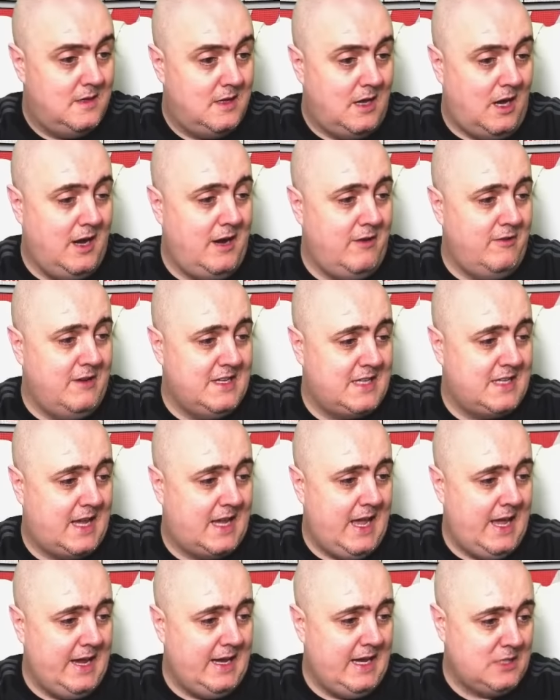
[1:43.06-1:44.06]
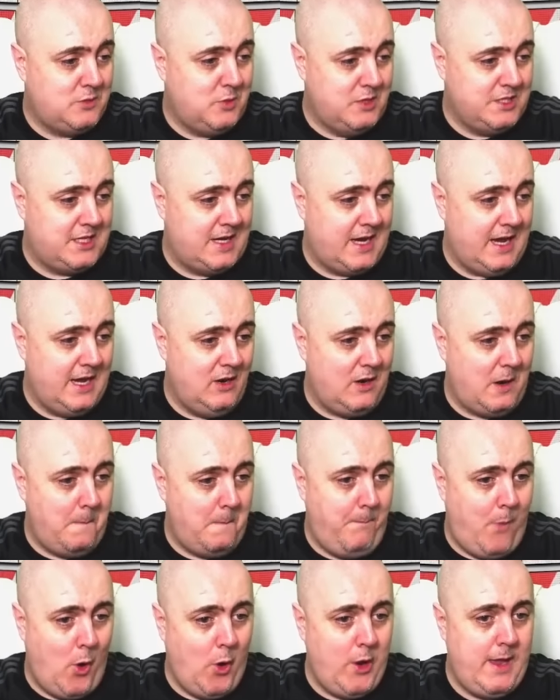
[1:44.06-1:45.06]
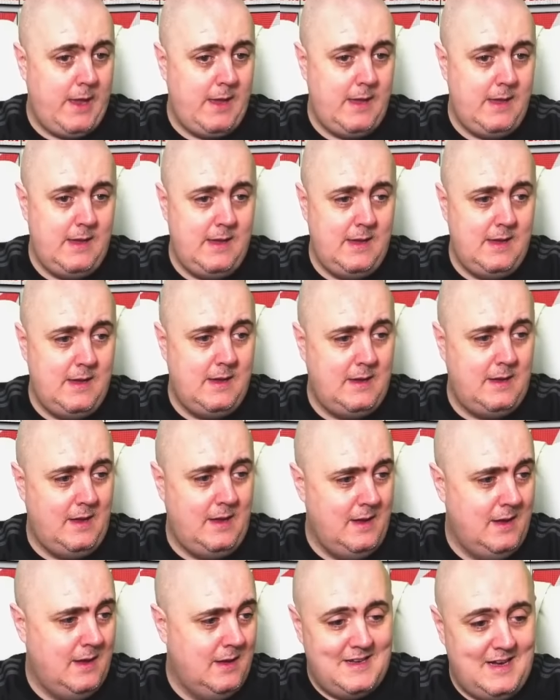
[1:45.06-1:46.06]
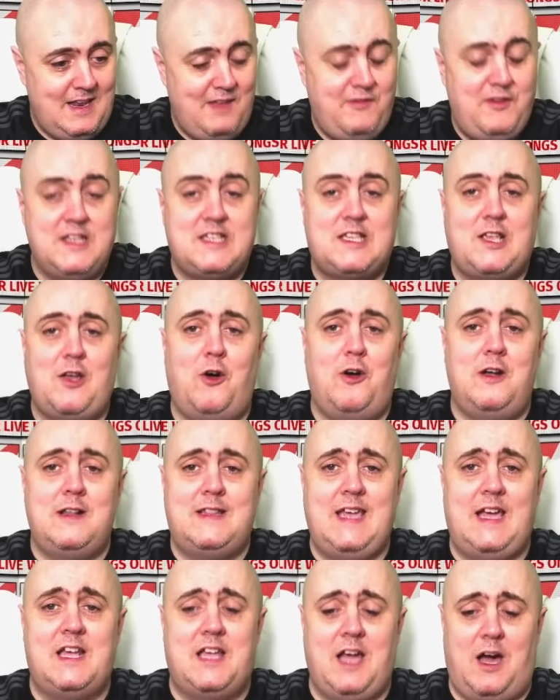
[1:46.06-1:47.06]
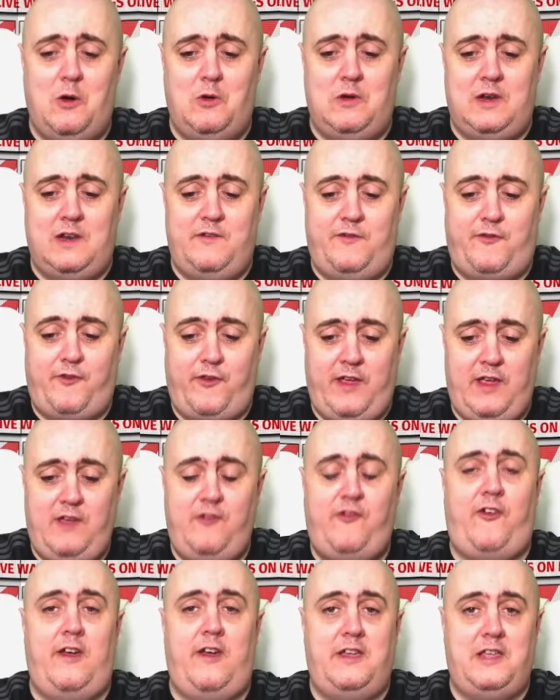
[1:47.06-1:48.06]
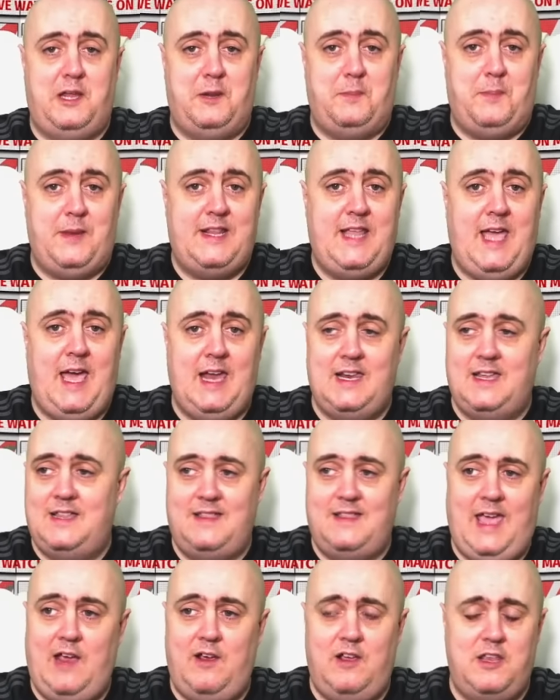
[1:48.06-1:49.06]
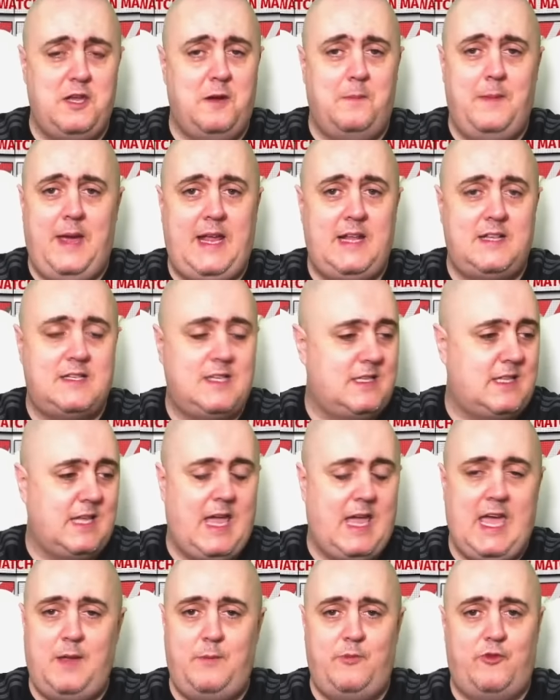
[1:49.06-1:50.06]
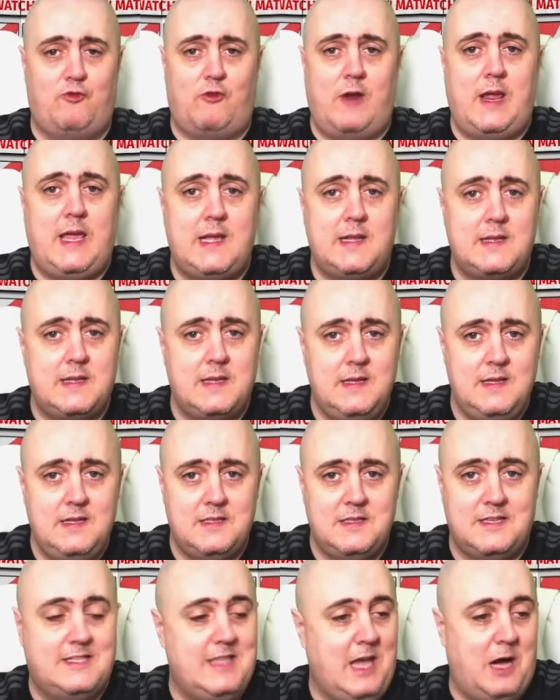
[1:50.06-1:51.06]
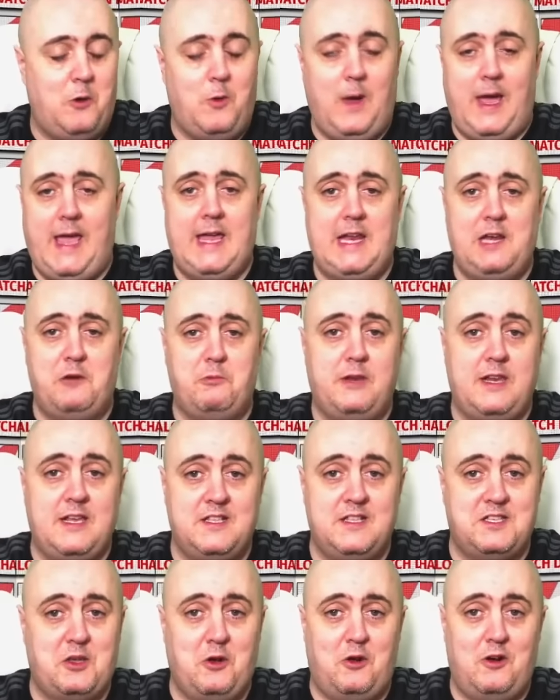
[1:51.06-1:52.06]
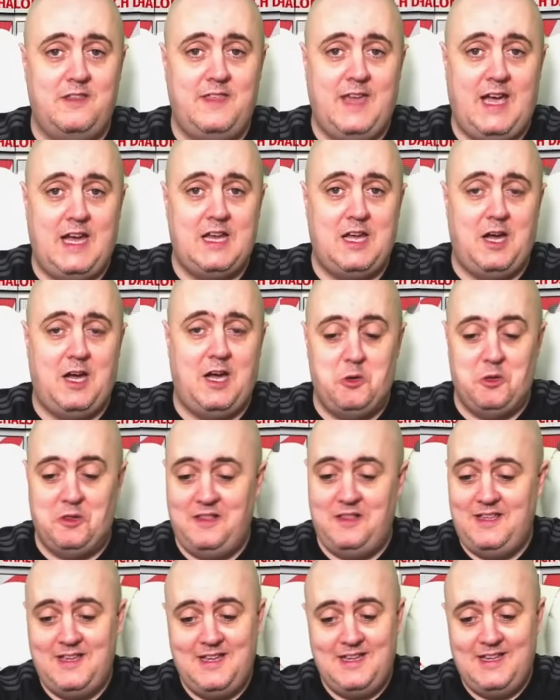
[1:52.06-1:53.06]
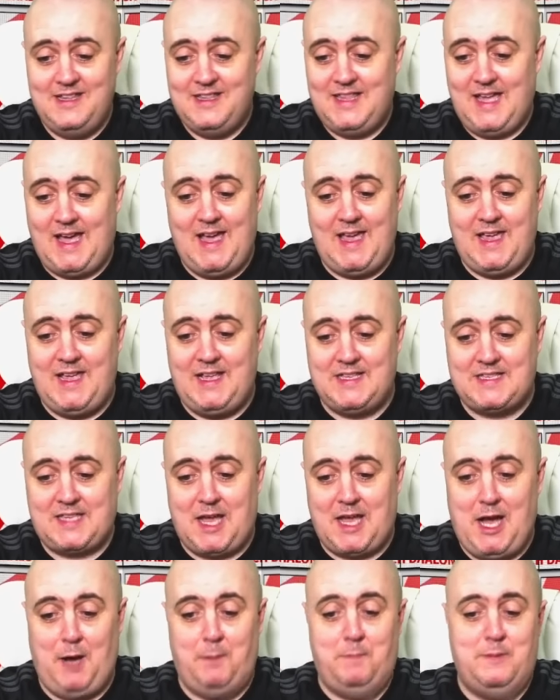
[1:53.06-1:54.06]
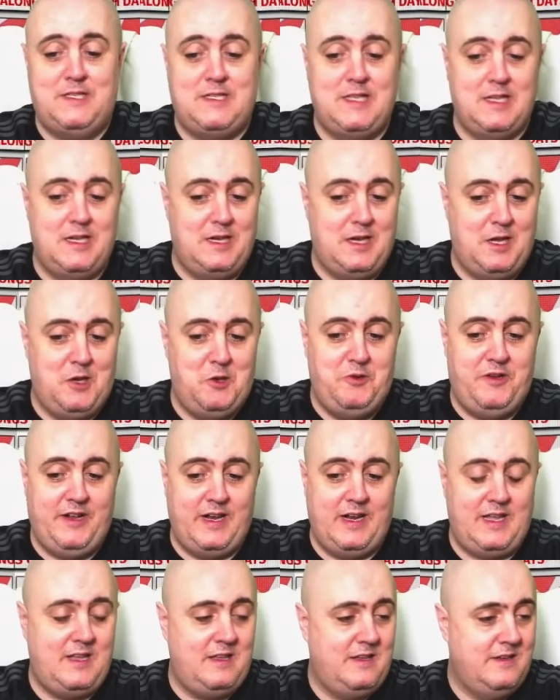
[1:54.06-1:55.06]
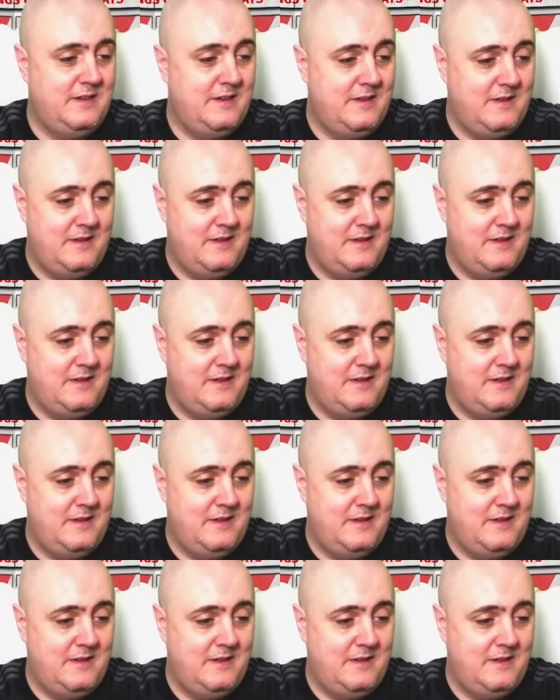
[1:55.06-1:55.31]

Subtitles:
Oh, here it is again. Let's watch it again. Look, boing! If you scored that goal in FIFA, you'd be telling your mates that the game's rigged. There's no way anybody can score that goal. That is absolutely